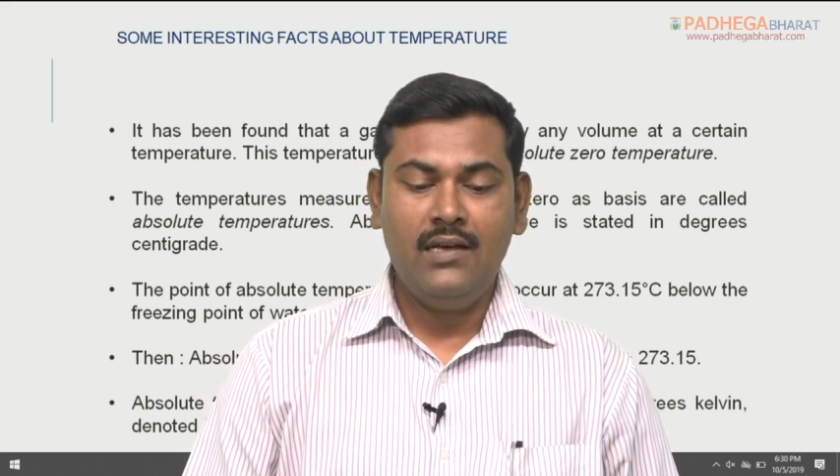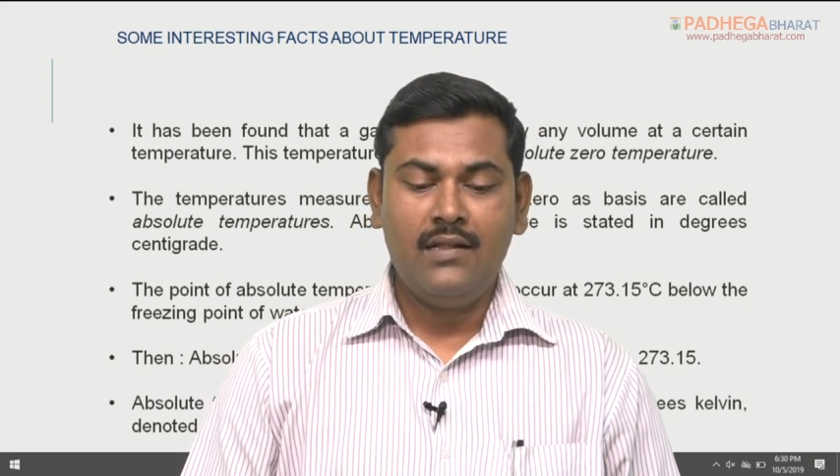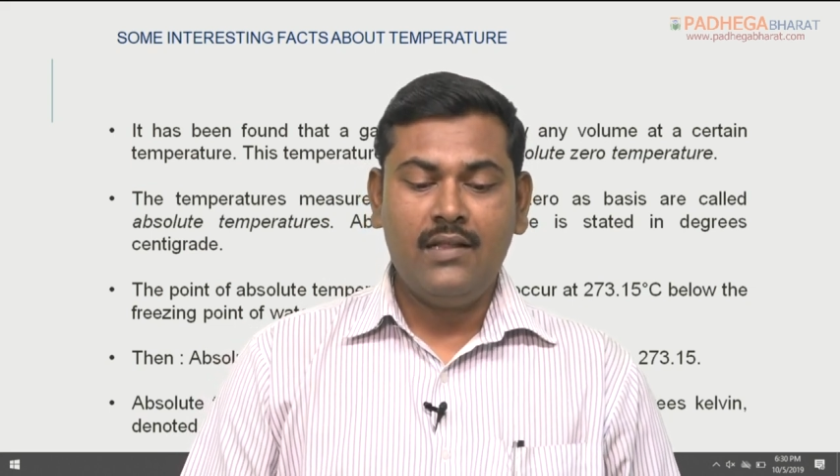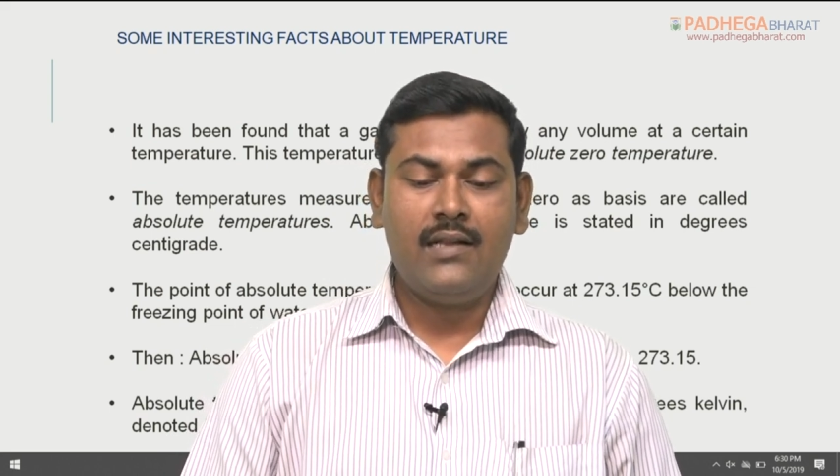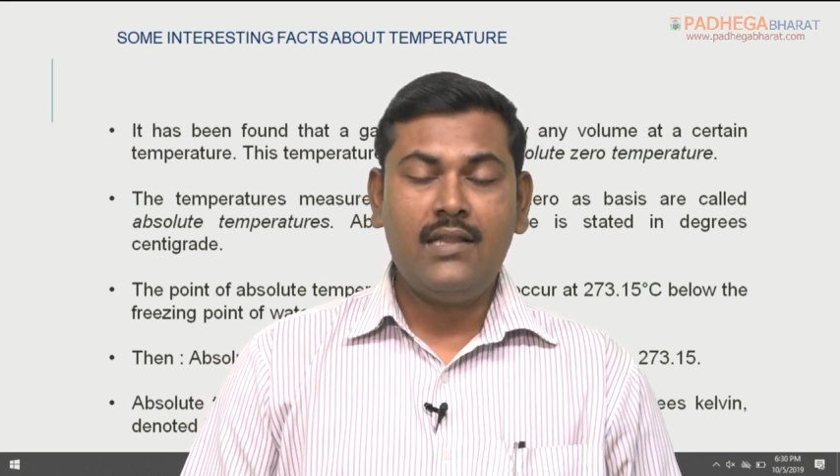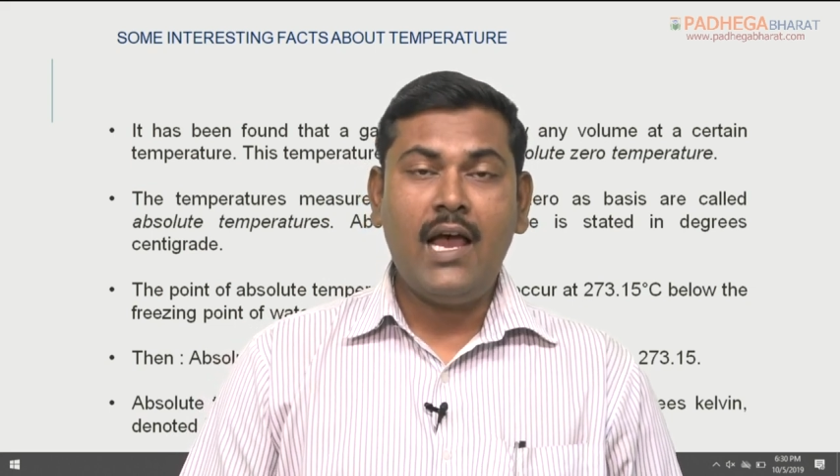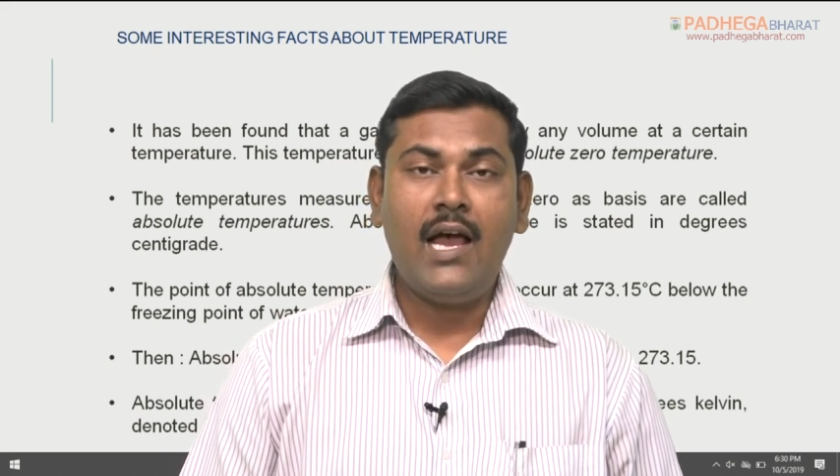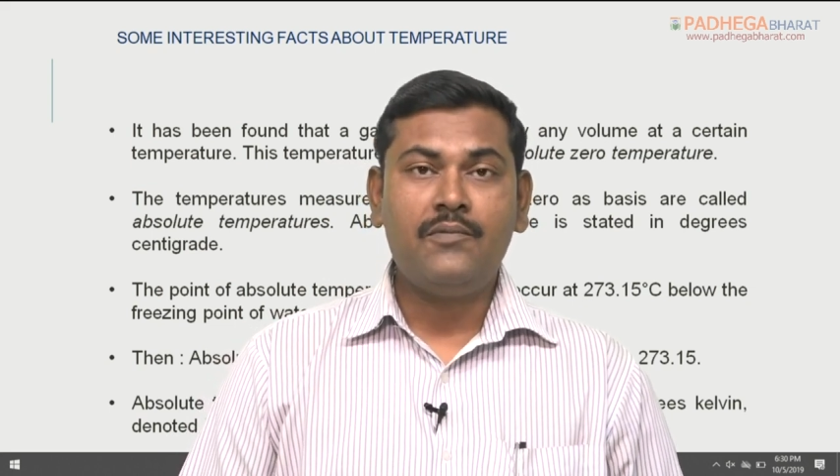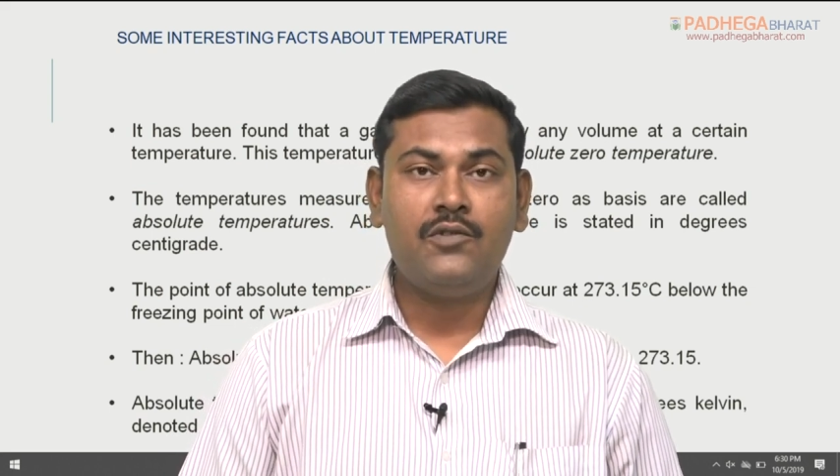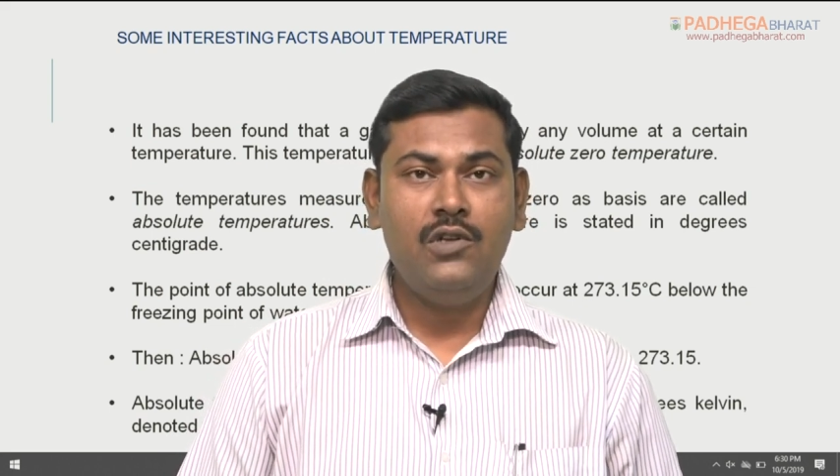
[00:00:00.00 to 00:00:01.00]
that the
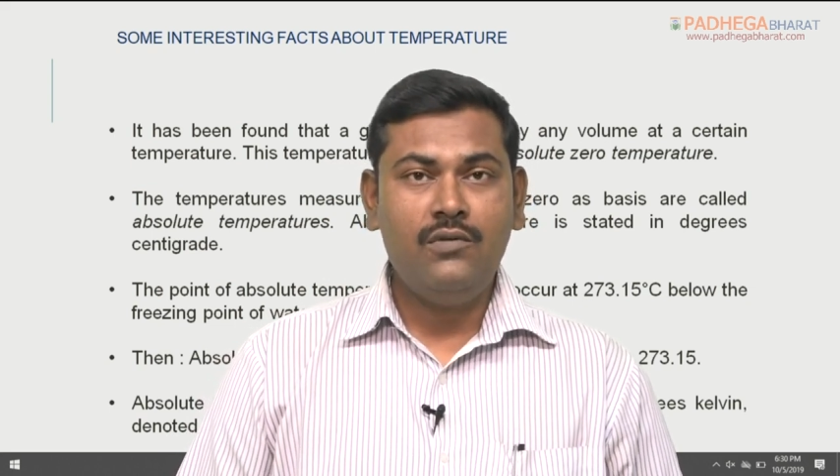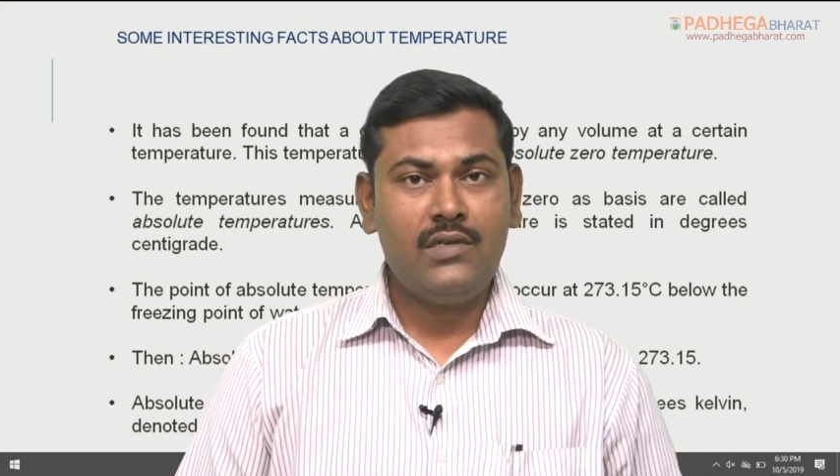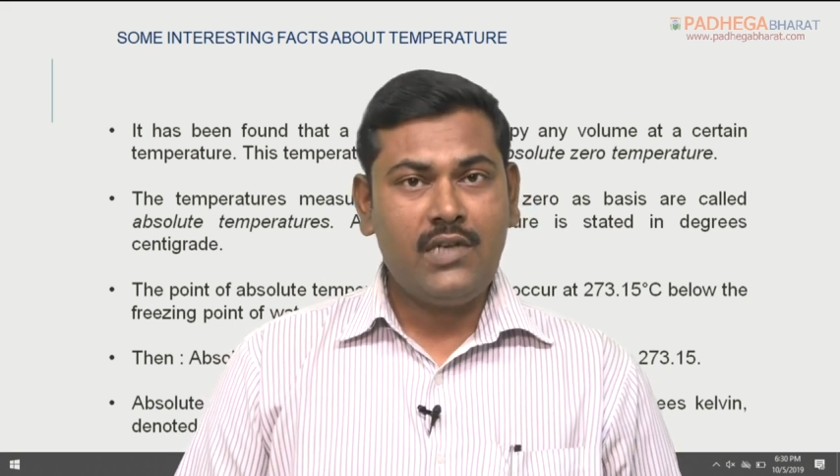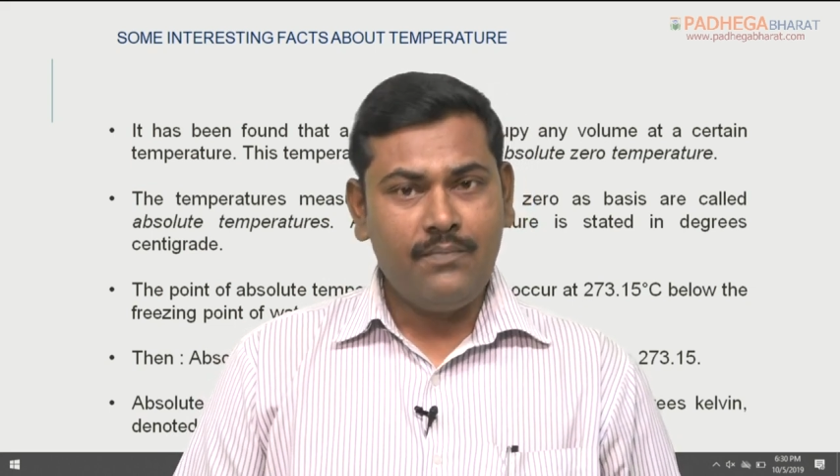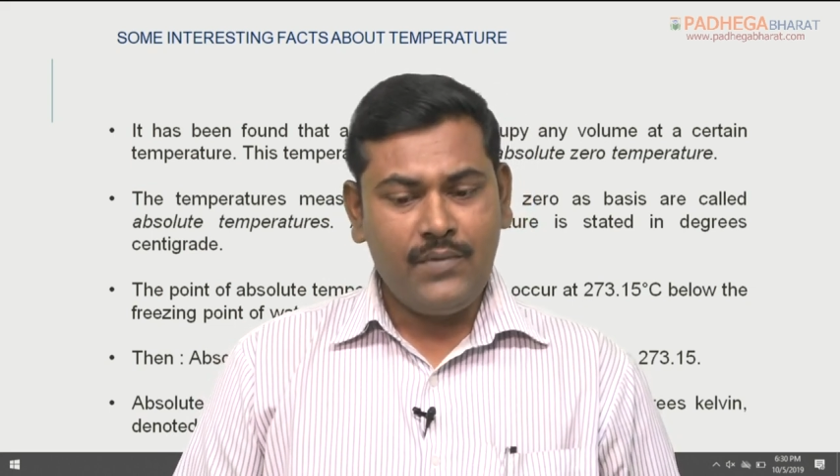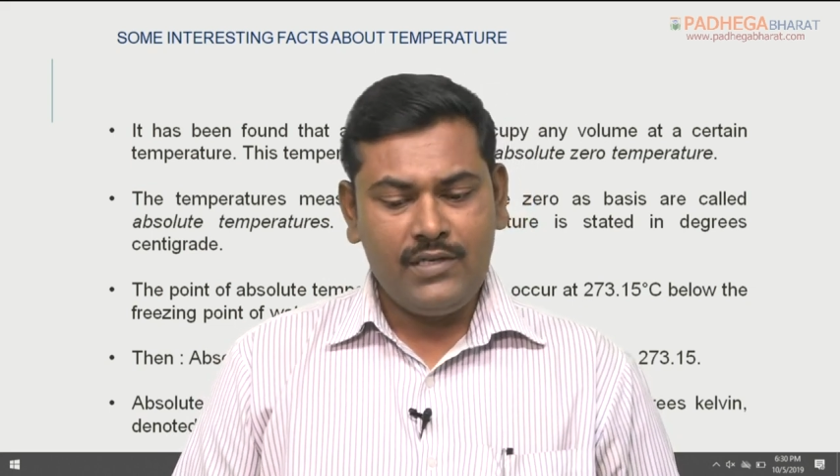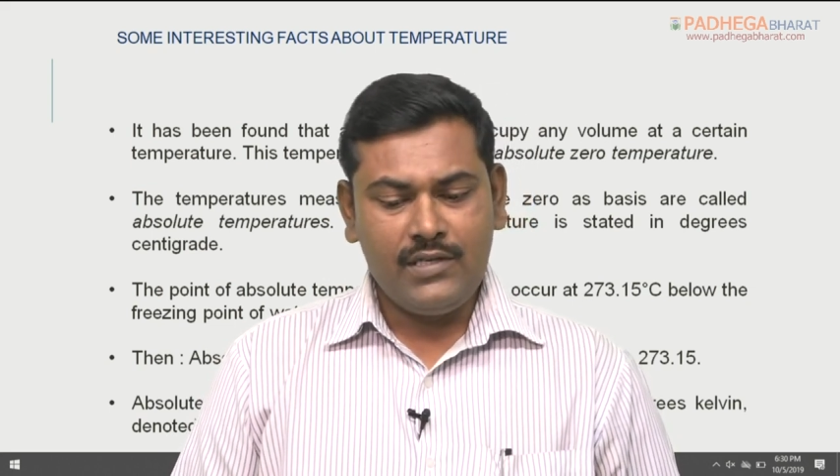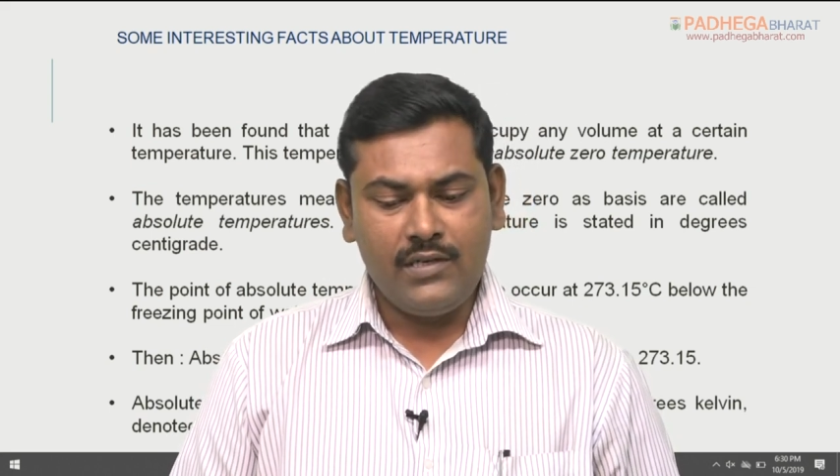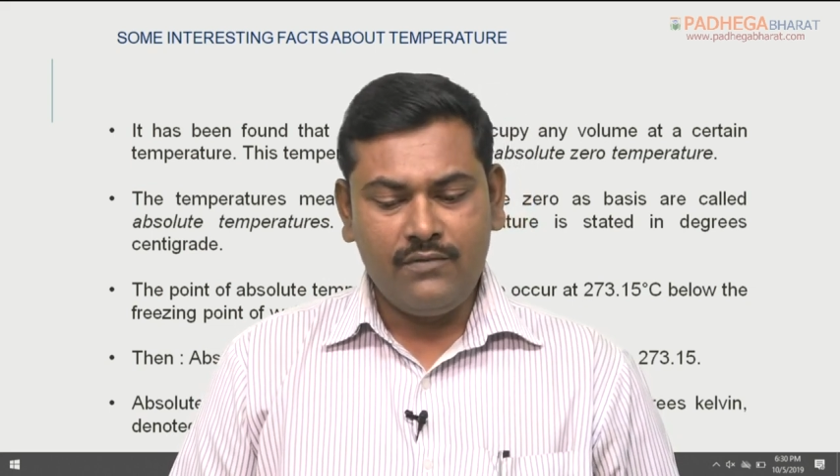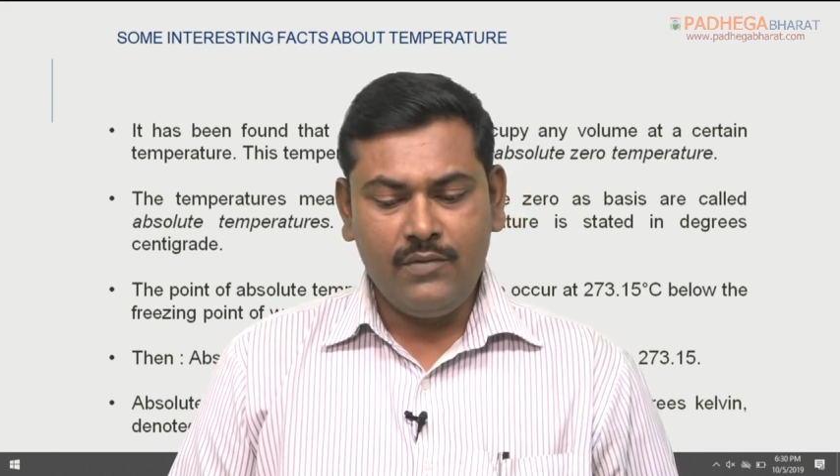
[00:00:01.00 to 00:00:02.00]
absolute
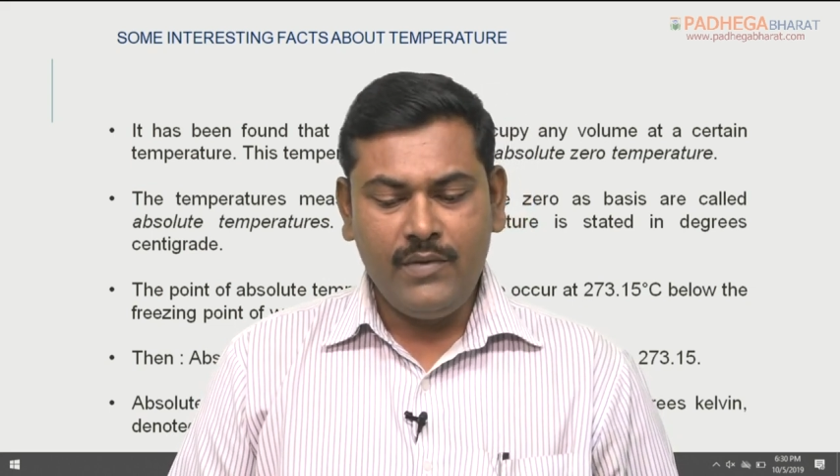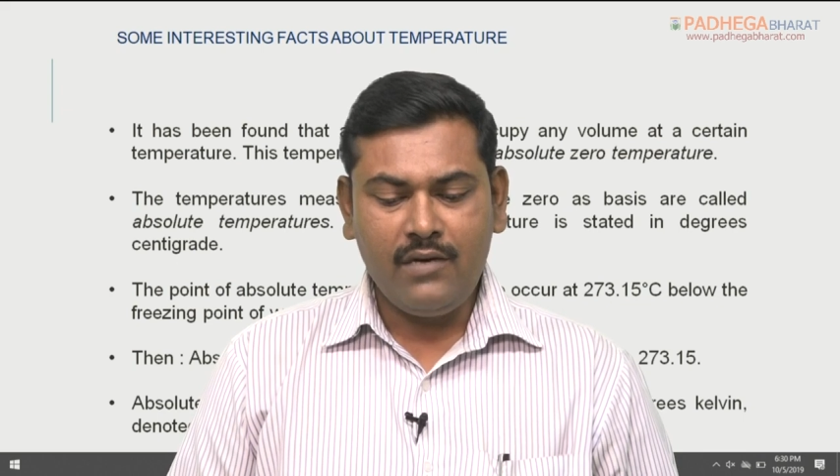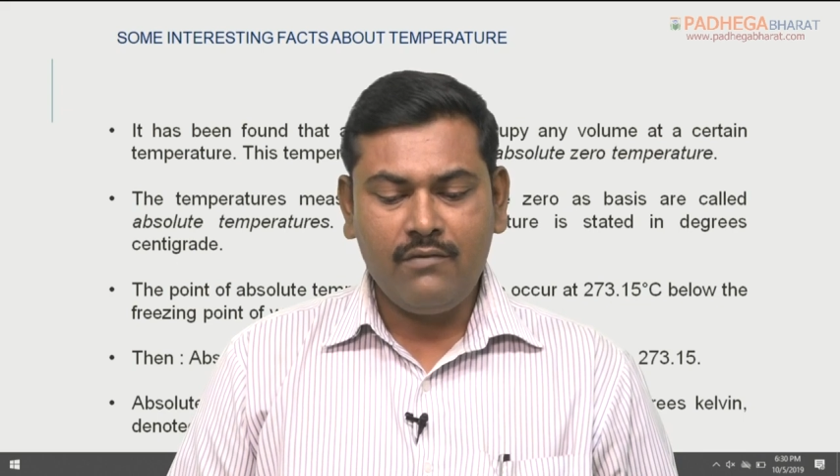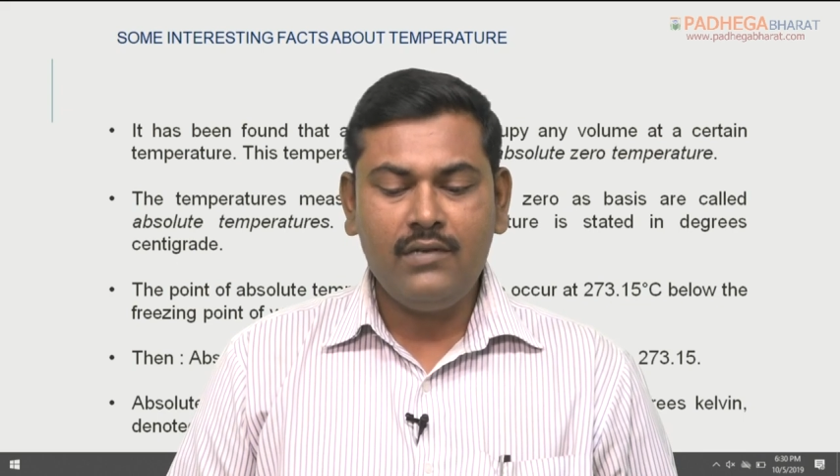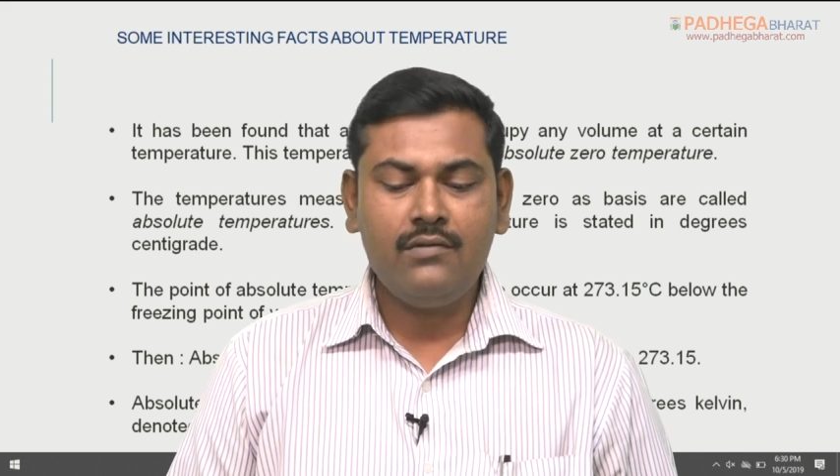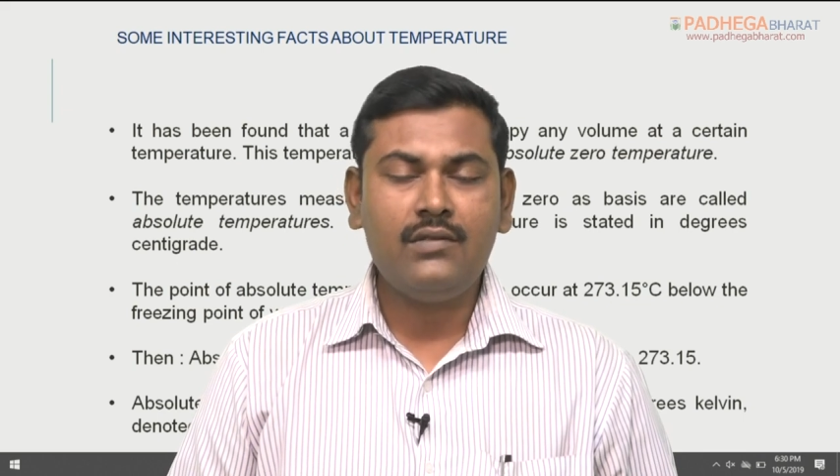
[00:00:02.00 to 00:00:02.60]
temperature would be equal to